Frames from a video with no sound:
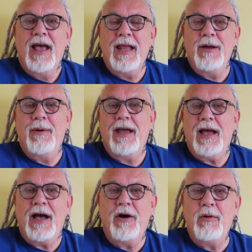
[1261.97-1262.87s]

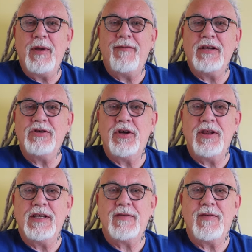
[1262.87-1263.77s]
Anyway, I hope you've
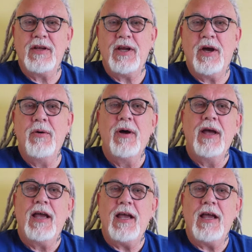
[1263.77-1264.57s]
enjoyed this video.